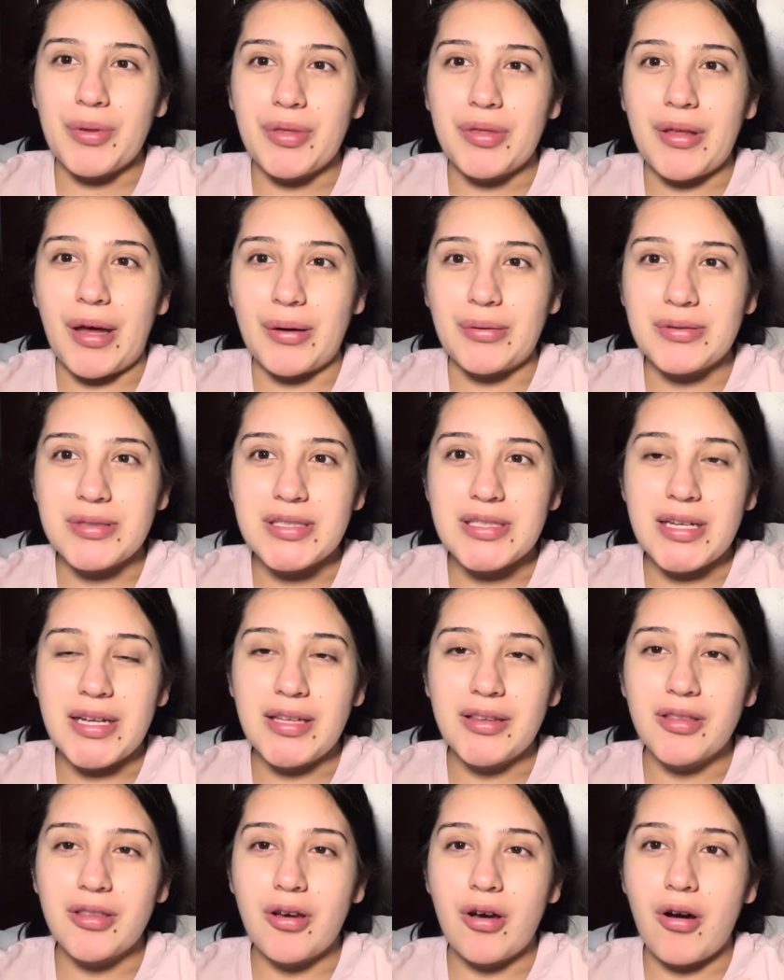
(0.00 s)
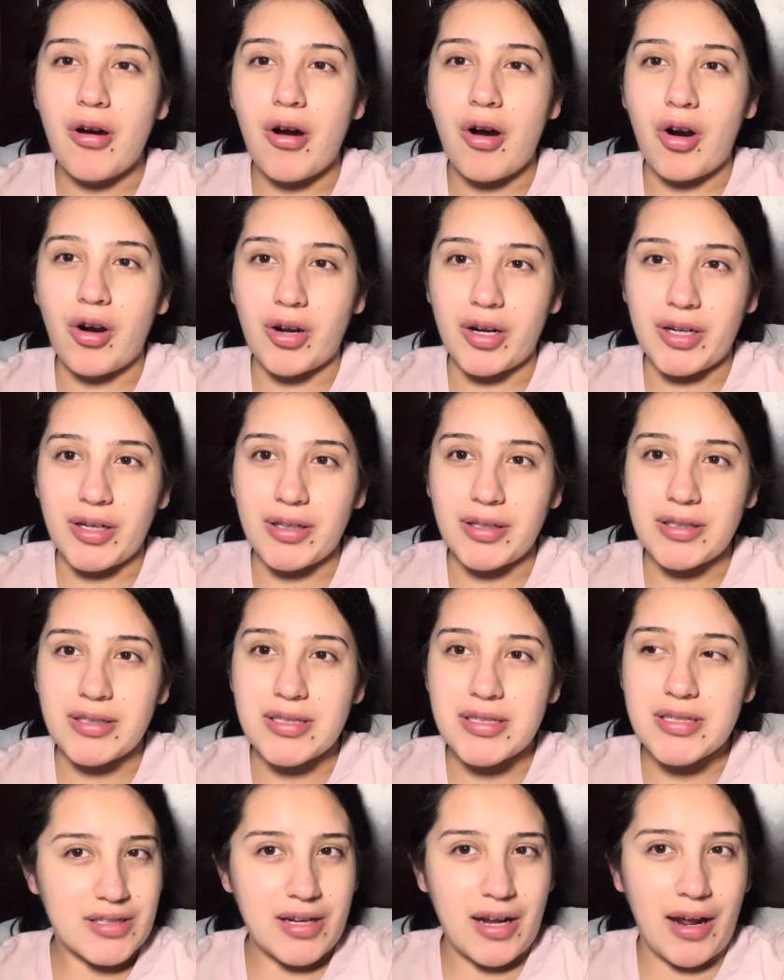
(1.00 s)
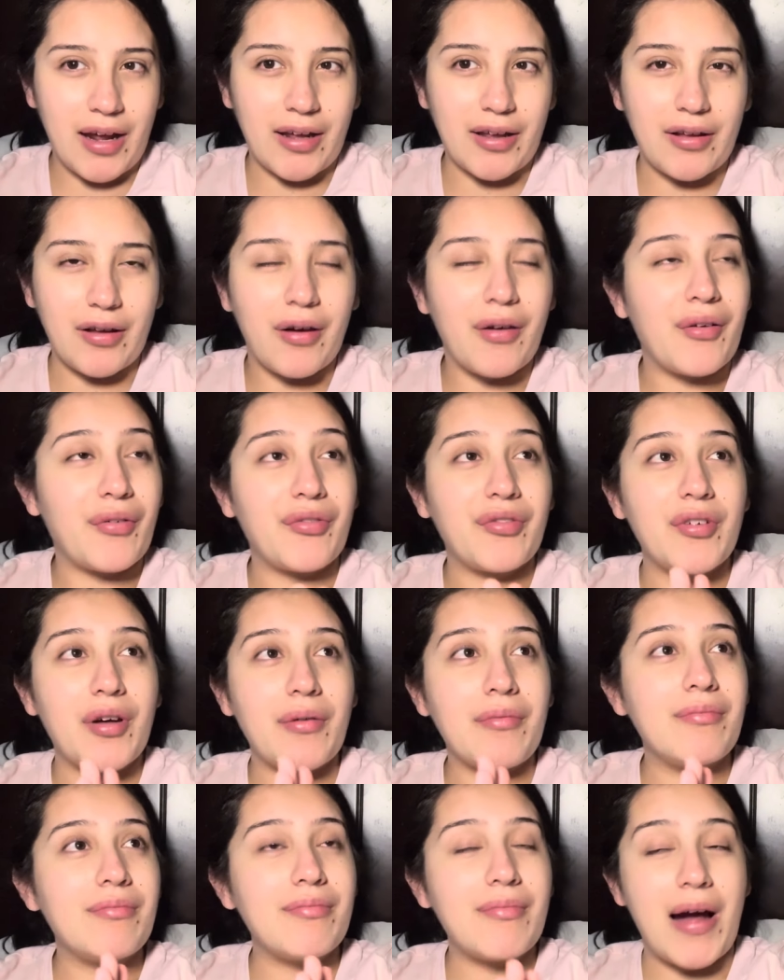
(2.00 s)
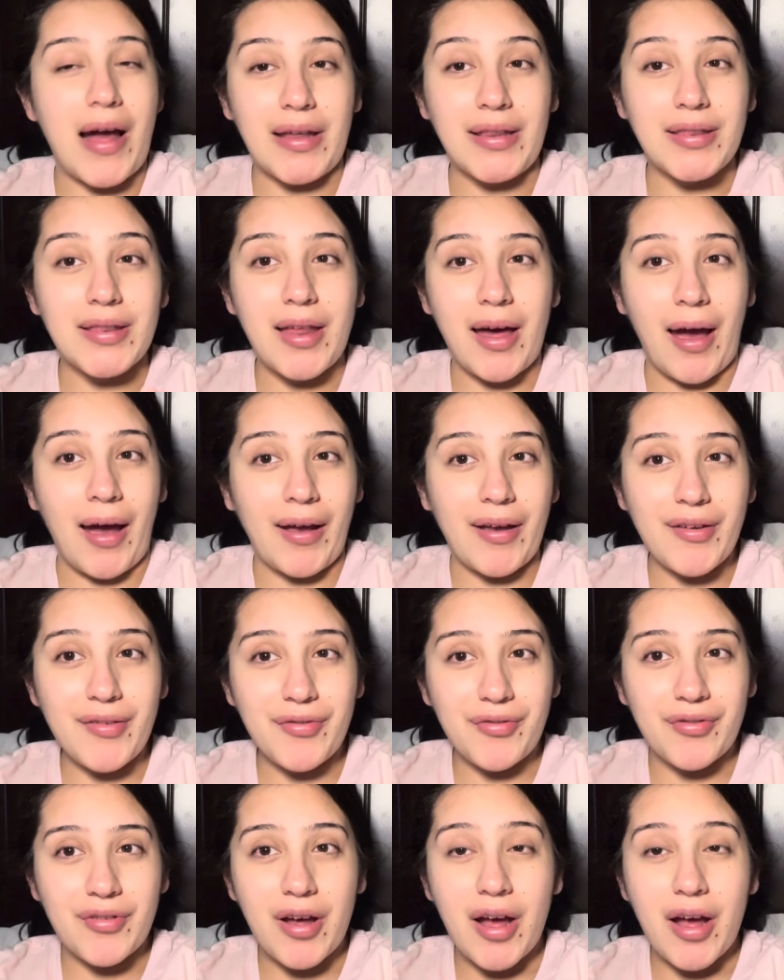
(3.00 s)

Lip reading: That was like the hardest night of my life.